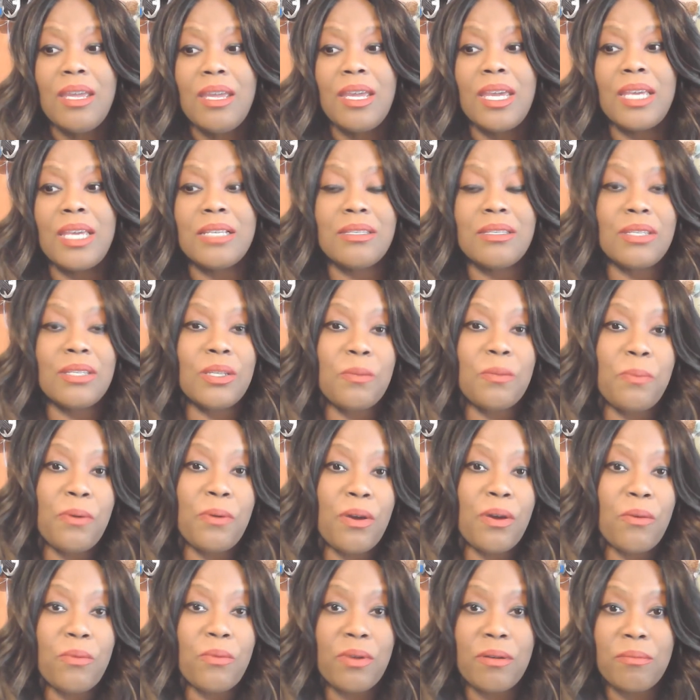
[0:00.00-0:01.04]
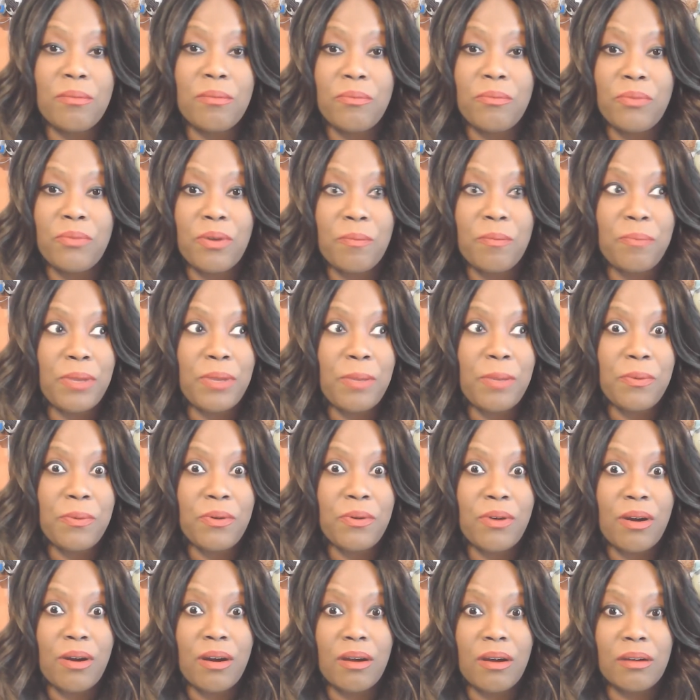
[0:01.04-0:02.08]
it's to the point where there are
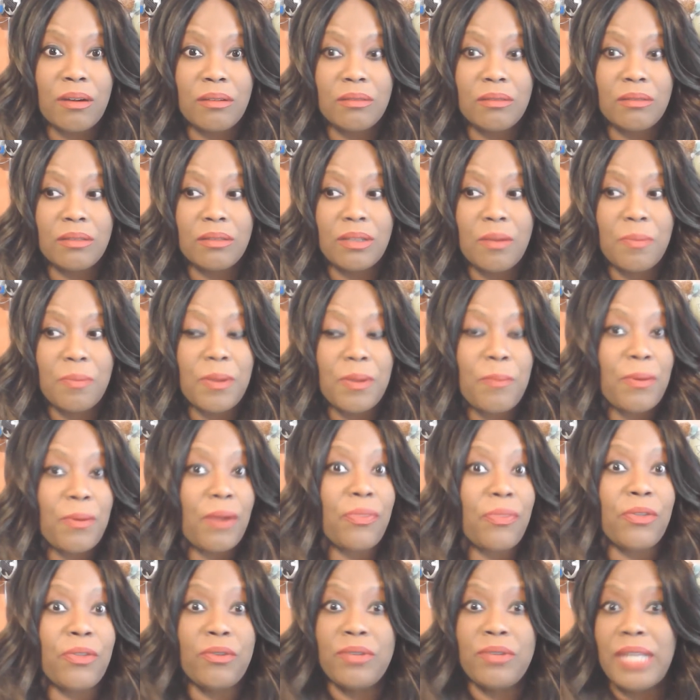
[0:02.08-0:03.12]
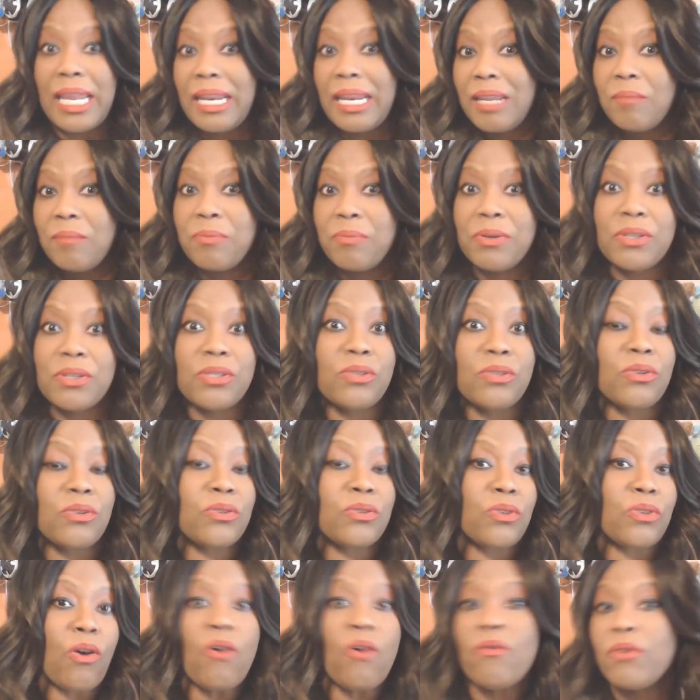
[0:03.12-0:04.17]
people out there dating prisoners
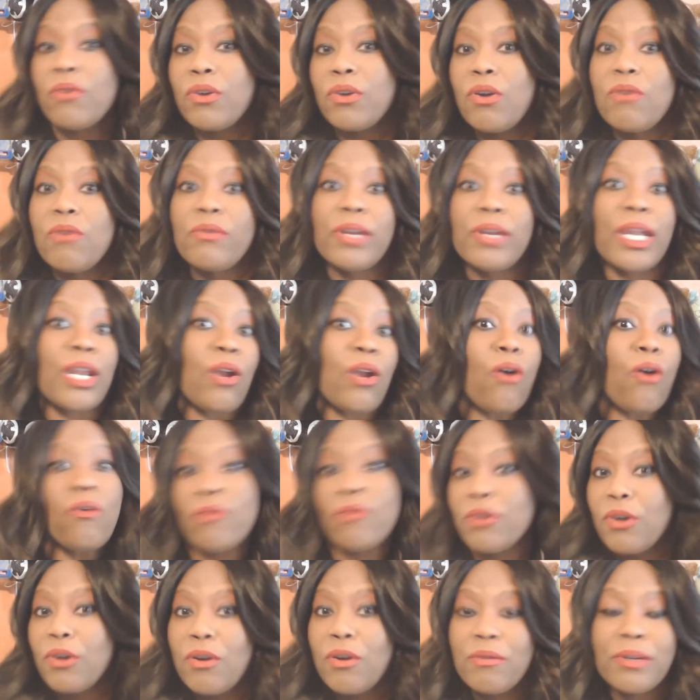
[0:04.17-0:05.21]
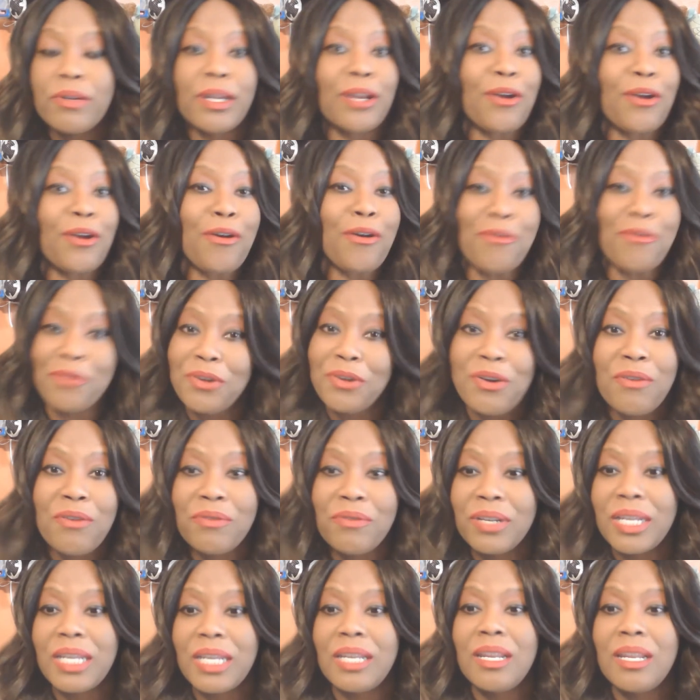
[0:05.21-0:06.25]
over and over again, over and over again, over and over
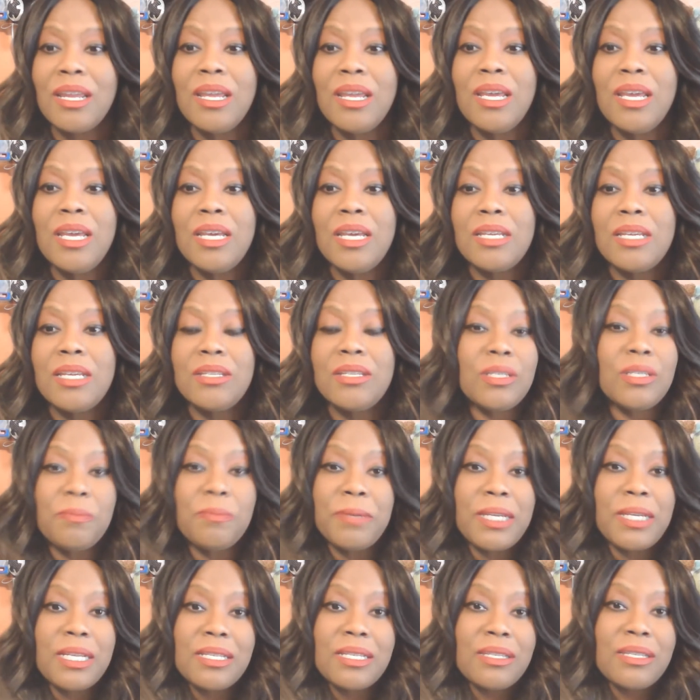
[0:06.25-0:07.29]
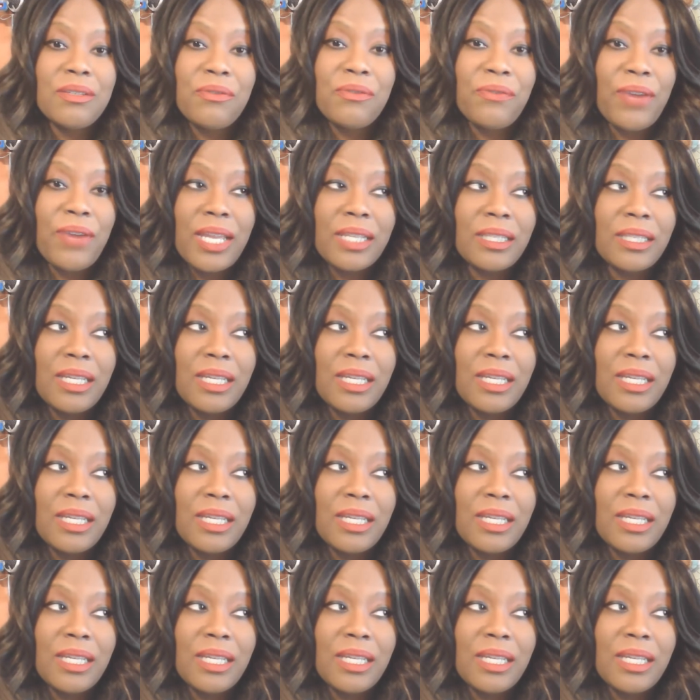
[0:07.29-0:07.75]
again, just because of the fact